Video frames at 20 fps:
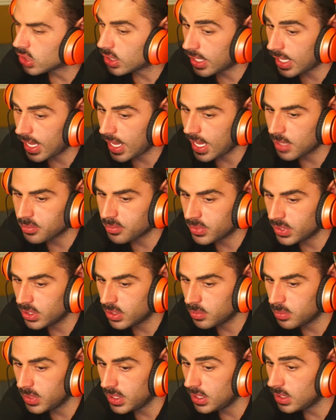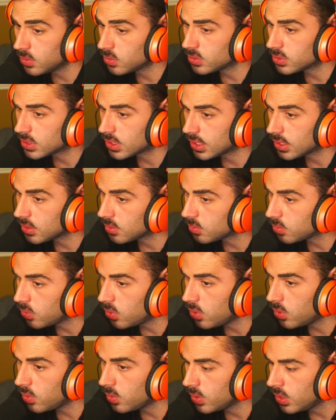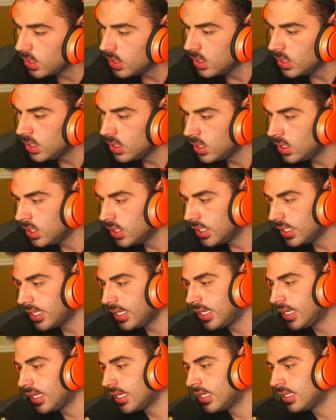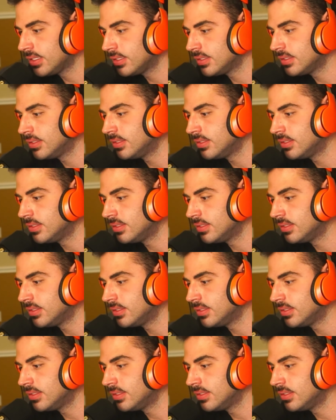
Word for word: happening to me. It was like, whoa. And